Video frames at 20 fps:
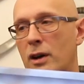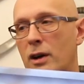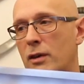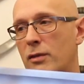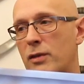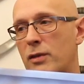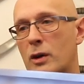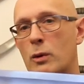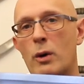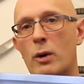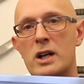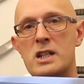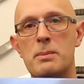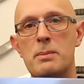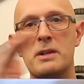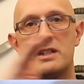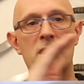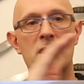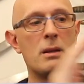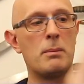for quite a
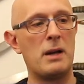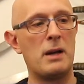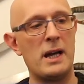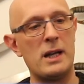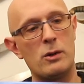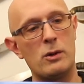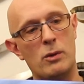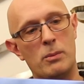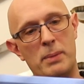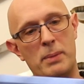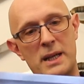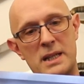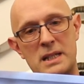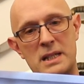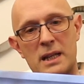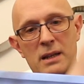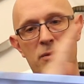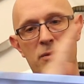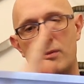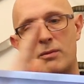bit of the blade, or
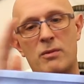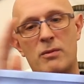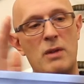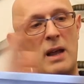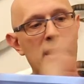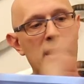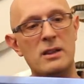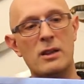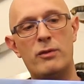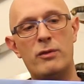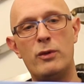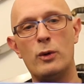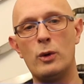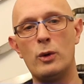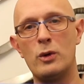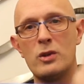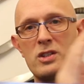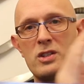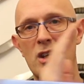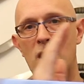basically in the
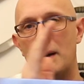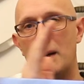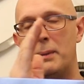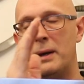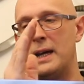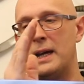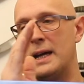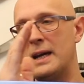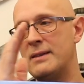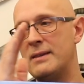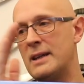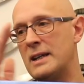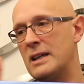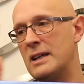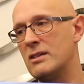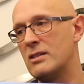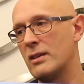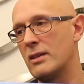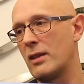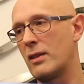4s up here, then
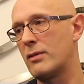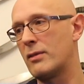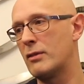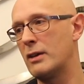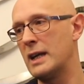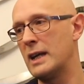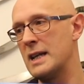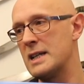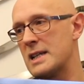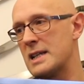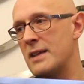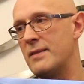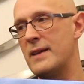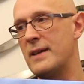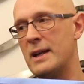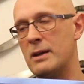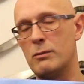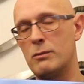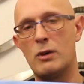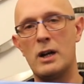into the 3s, and
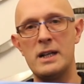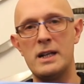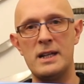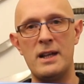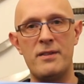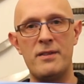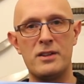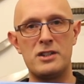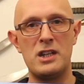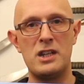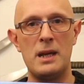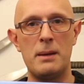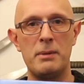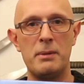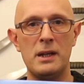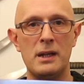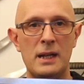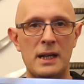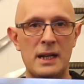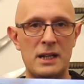then right near the tip
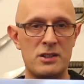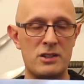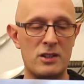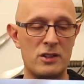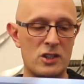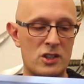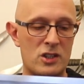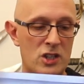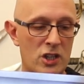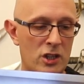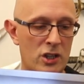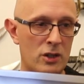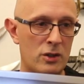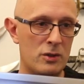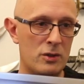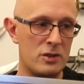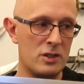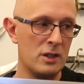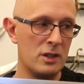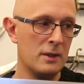into the
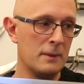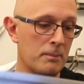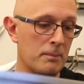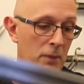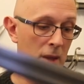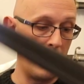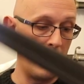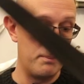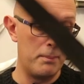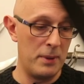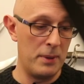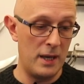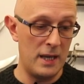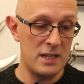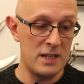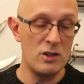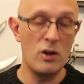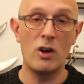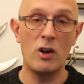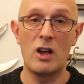2s. But
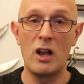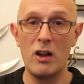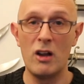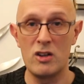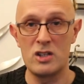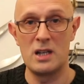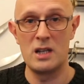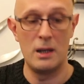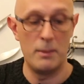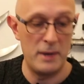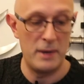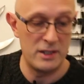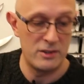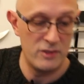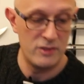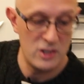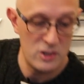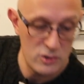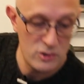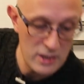it's not a colossal amount of
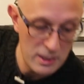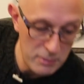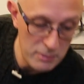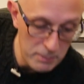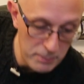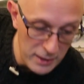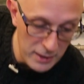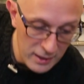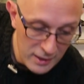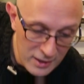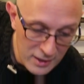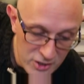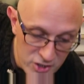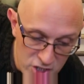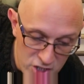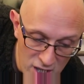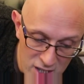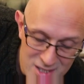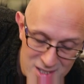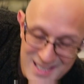distal taper, but
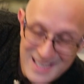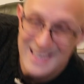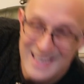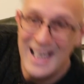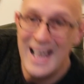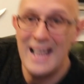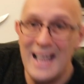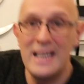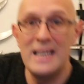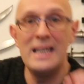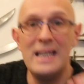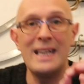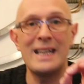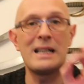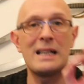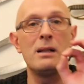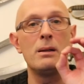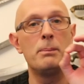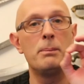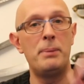just that
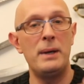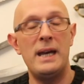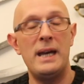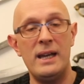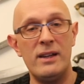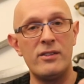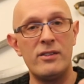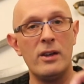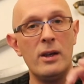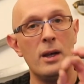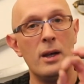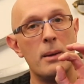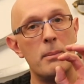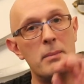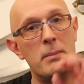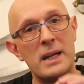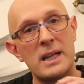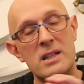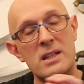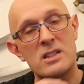little bit
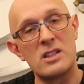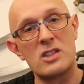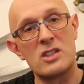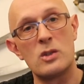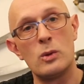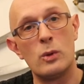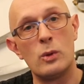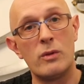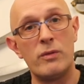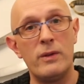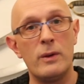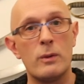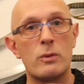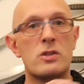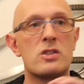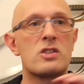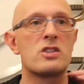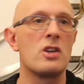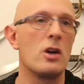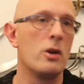makes the sword feel
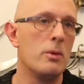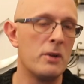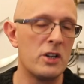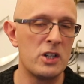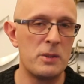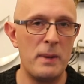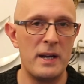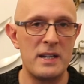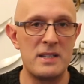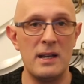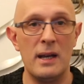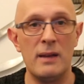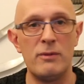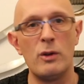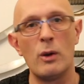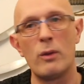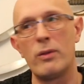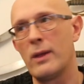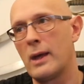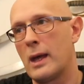so much better. If
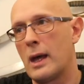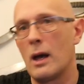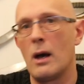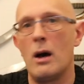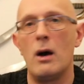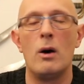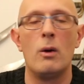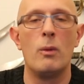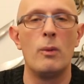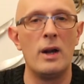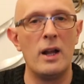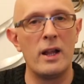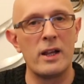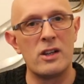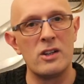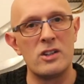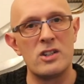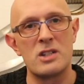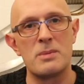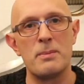you're thinking, oh, well, I
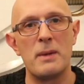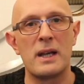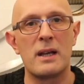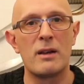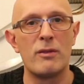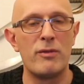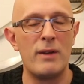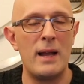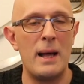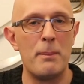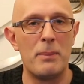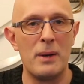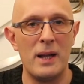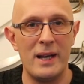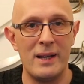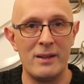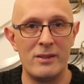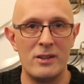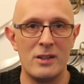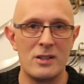could just make a flat
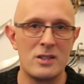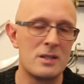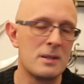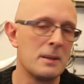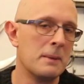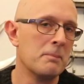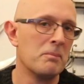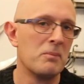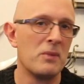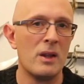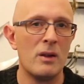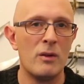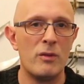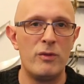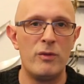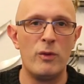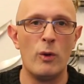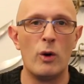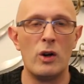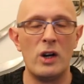blade that's
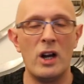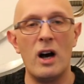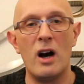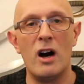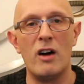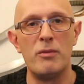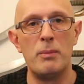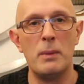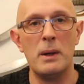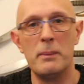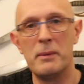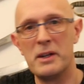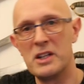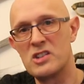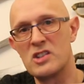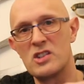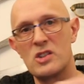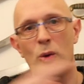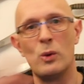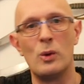
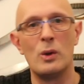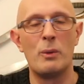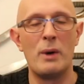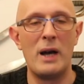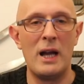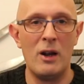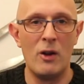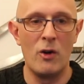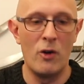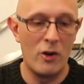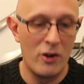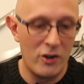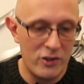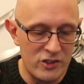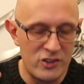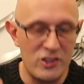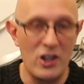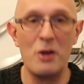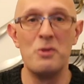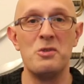4.5mm all the way along,
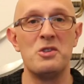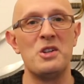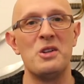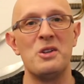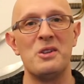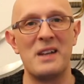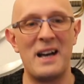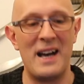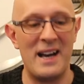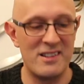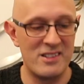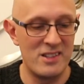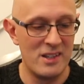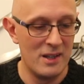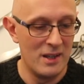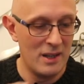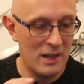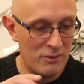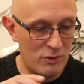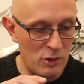don't do that.
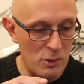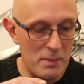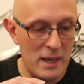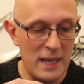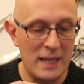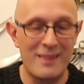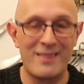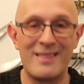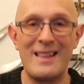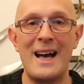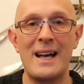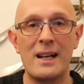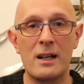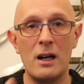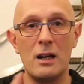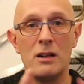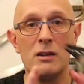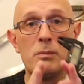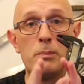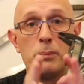If you make that
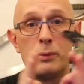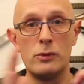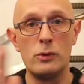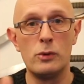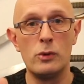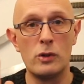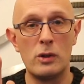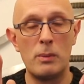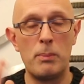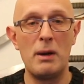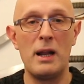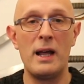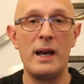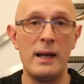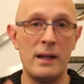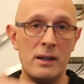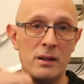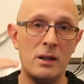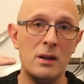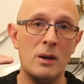kind of broad
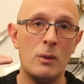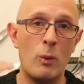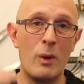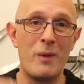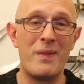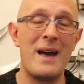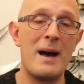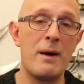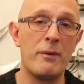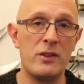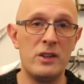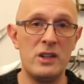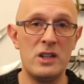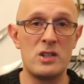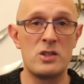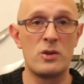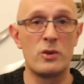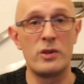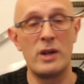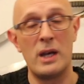blade without the
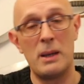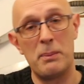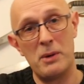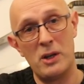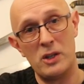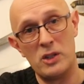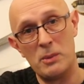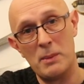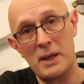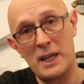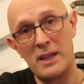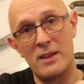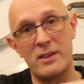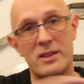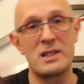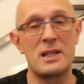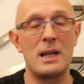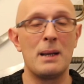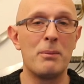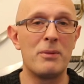distal taper and you make it the
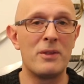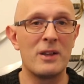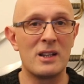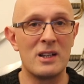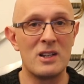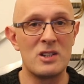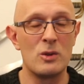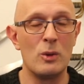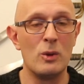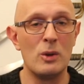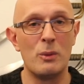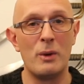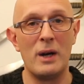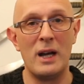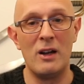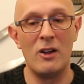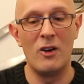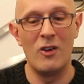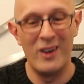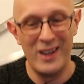same thickness all the way
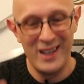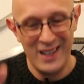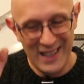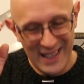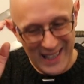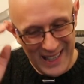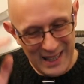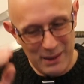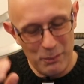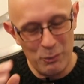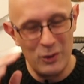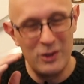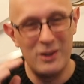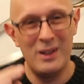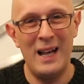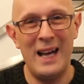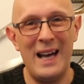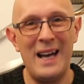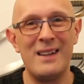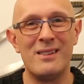along, it will
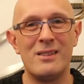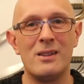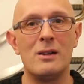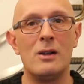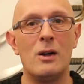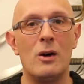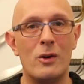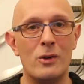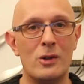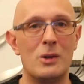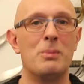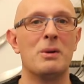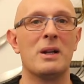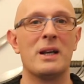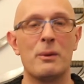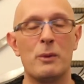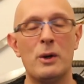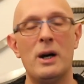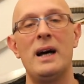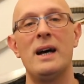handle horribly.
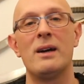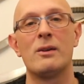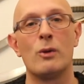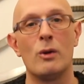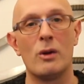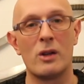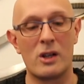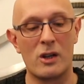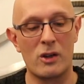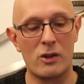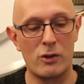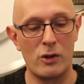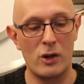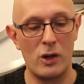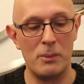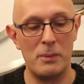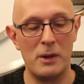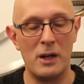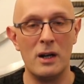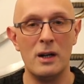It will handle like a
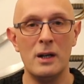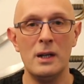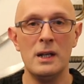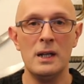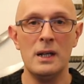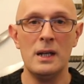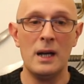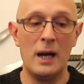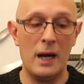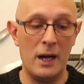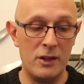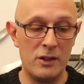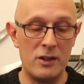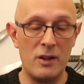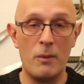crowbar. And